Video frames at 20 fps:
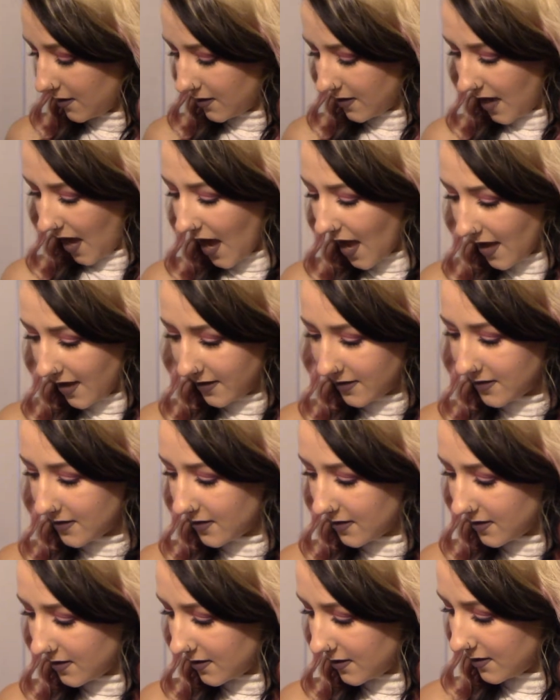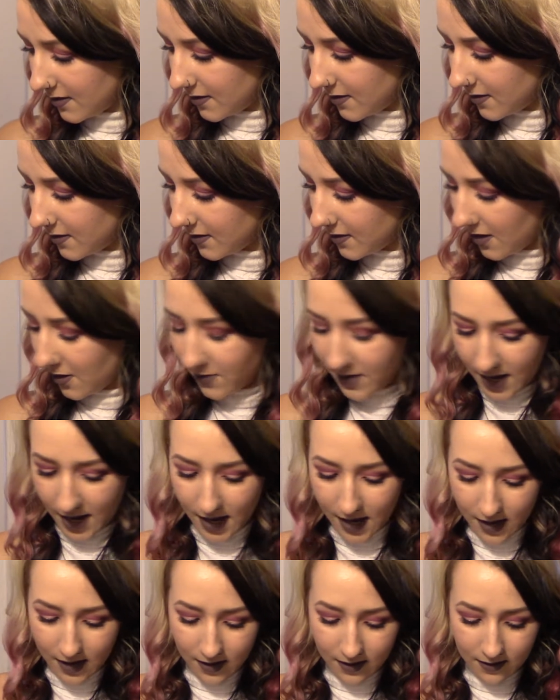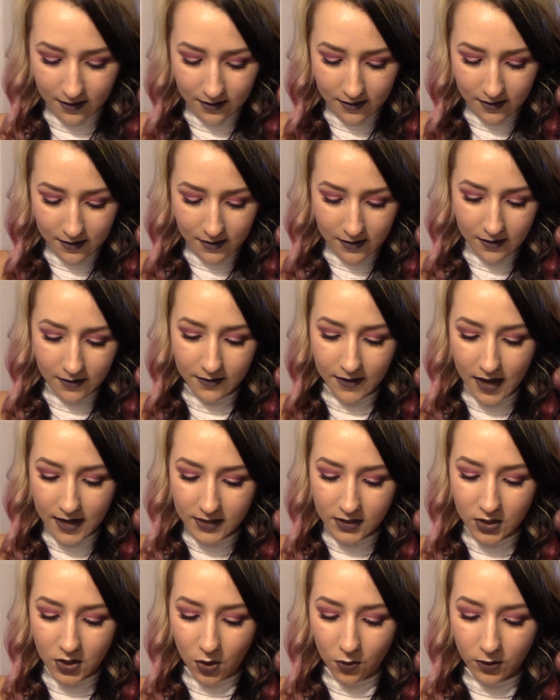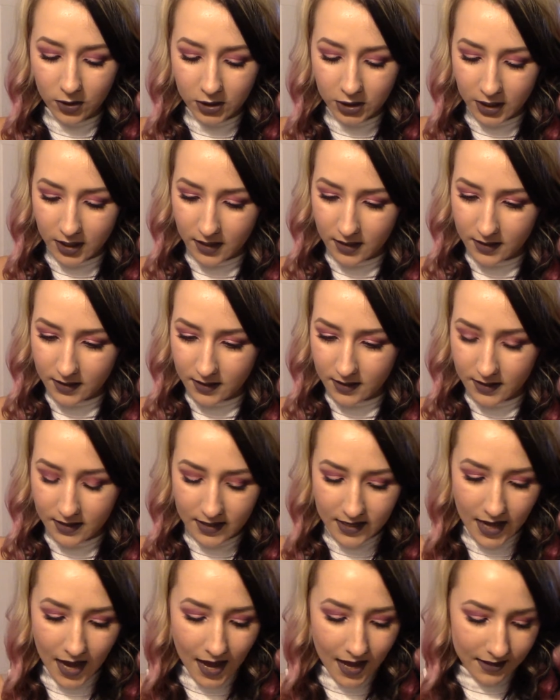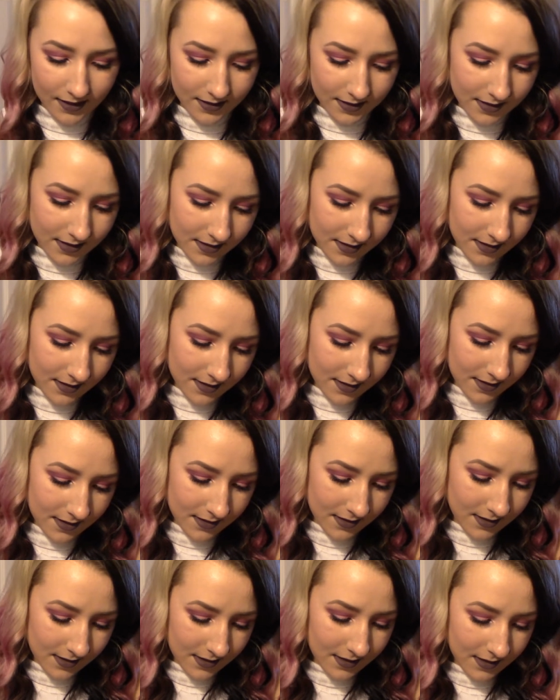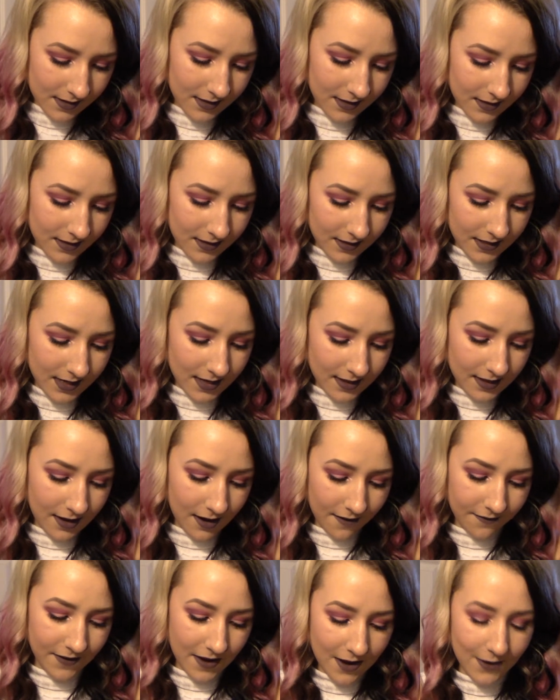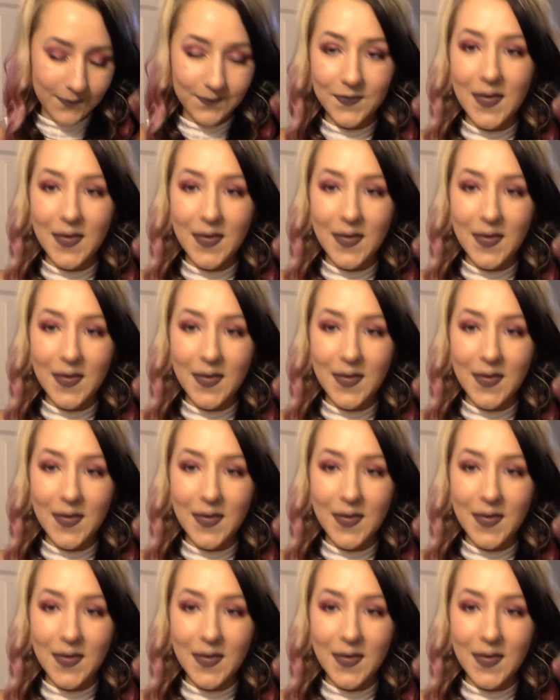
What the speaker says: Yes. Okay. That's gorgeous. Yes. Take that off now.